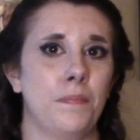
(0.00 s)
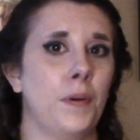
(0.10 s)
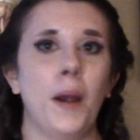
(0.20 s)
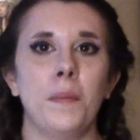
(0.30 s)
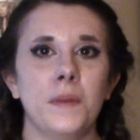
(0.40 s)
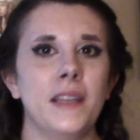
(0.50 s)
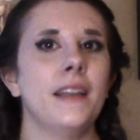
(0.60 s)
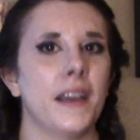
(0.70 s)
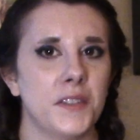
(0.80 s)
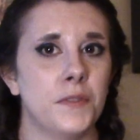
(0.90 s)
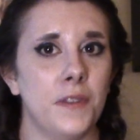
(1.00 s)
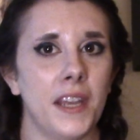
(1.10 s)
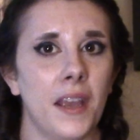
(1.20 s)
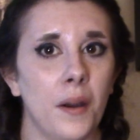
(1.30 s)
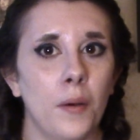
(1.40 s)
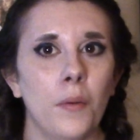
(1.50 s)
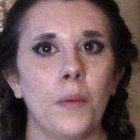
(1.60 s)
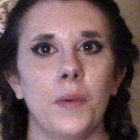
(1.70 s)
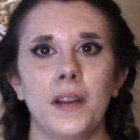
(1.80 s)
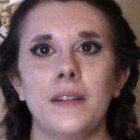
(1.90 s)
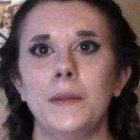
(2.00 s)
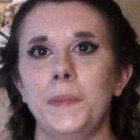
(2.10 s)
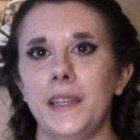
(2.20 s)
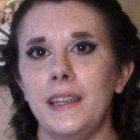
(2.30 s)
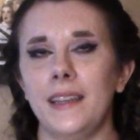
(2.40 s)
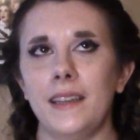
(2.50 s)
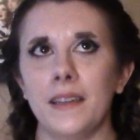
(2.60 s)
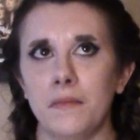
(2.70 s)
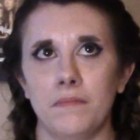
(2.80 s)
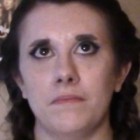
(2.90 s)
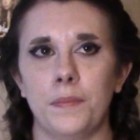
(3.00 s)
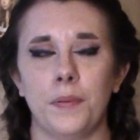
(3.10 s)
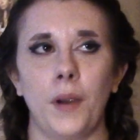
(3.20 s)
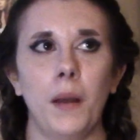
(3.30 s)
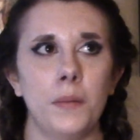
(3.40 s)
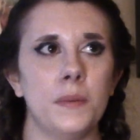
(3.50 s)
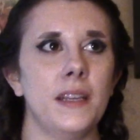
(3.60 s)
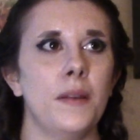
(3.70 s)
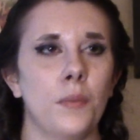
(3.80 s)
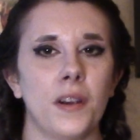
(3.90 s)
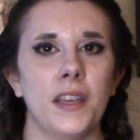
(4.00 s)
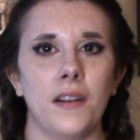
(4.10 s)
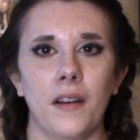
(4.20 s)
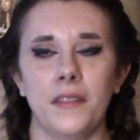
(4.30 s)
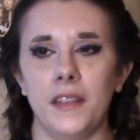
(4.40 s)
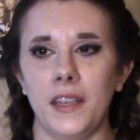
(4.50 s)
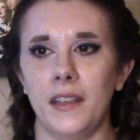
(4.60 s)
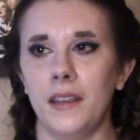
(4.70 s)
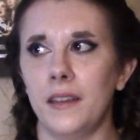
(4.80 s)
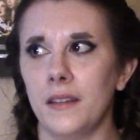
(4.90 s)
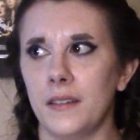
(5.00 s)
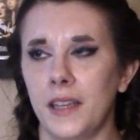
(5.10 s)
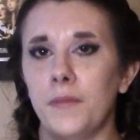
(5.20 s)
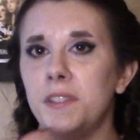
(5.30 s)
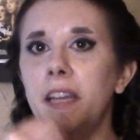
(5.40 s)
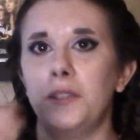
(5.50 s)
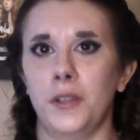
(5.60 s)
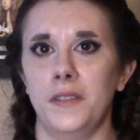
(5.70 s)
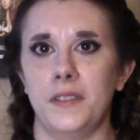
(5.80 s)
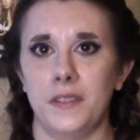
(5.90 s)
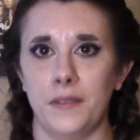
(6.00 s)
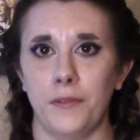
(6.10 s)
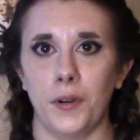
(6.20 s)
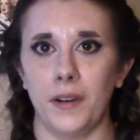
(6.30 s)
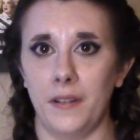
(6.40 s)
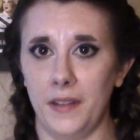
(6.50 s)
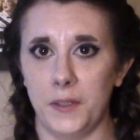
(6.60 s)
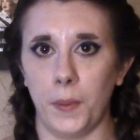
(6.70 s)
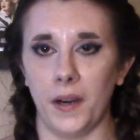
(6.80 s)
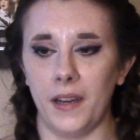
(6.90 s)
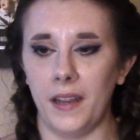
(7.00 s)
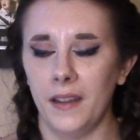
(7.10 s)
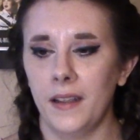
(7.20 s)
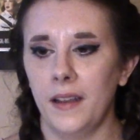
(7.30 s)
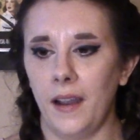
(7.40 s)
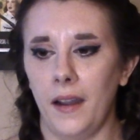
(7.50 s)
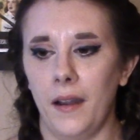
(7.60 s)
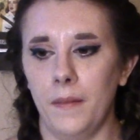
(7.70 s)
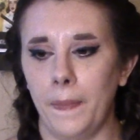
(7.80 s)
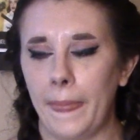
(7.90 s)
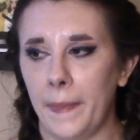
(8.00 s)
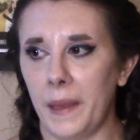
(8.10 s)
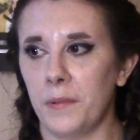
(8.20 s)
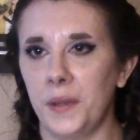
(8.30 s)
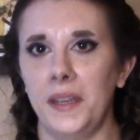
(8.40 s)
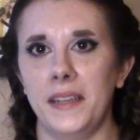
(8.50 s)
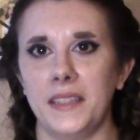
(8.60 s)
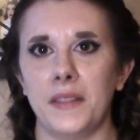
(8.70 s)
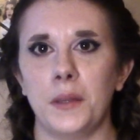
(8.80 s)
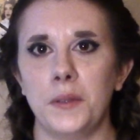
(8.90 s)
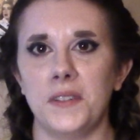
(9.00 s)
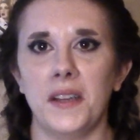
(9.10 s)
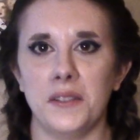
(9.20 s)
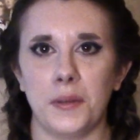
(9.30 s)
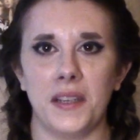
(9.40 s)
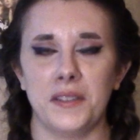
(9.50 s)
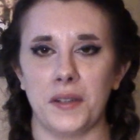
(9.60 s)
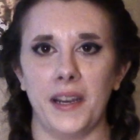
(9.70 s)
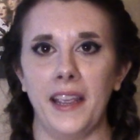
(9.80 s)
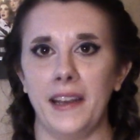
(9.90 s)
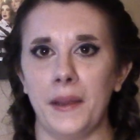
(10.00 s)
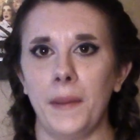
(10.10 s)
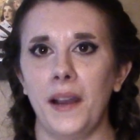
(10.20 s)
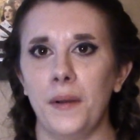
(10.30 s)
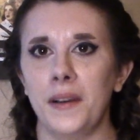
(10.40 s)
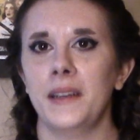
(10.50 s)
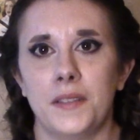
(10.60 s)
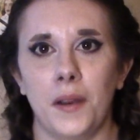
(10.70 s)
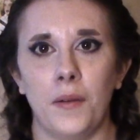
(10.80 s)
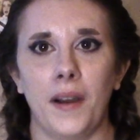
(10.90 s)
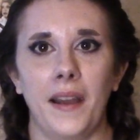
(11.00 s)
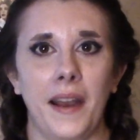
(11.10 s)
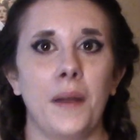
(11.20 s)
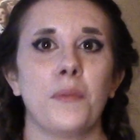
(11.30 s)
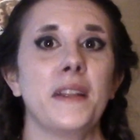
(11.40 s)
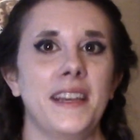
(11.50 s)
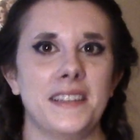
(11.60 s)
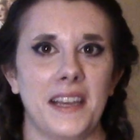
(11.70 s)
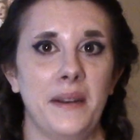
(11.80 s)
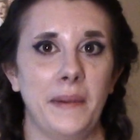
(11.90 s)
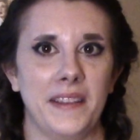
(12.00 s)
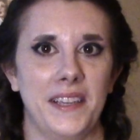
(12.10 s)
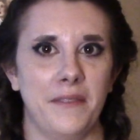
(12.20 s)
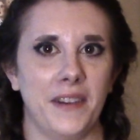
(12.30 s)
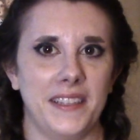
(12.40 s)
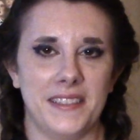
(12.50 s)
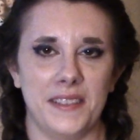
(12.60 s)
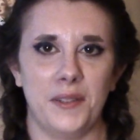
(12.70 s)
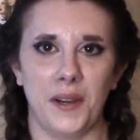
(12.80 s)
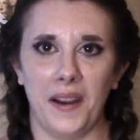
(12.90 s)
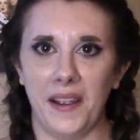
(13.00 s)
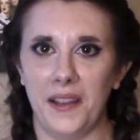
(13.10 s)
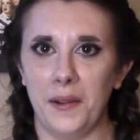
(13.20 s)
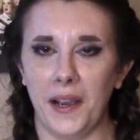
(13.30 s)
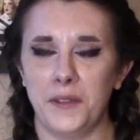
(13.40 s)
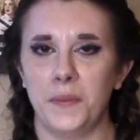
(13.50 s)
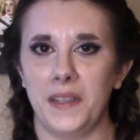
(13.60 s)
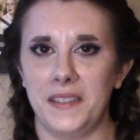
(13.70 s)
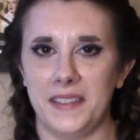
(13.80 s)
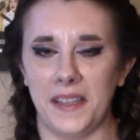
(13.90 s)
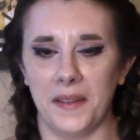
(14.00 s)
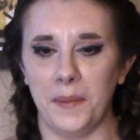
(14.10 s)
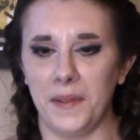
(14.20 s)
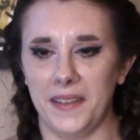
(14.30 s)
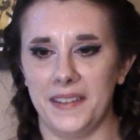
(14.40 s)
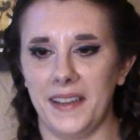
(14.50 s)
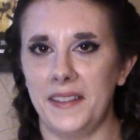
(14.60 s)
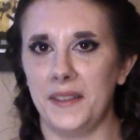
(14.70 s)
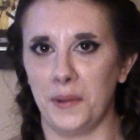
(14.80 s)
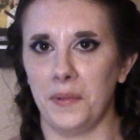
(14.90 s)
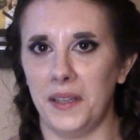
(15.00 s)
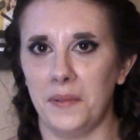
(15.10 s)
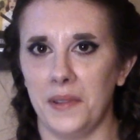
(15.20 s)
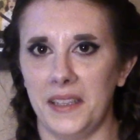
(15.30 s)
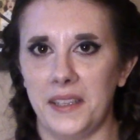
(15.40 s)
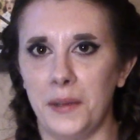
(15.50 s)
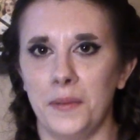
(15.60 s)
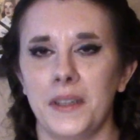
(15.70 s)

Probably next video will be working on the invitations for this party. I really need to get those done so I can start handing them out. So, and I'm really excited about the invites this year. You guys will get to see them, and I think they're really, really cute.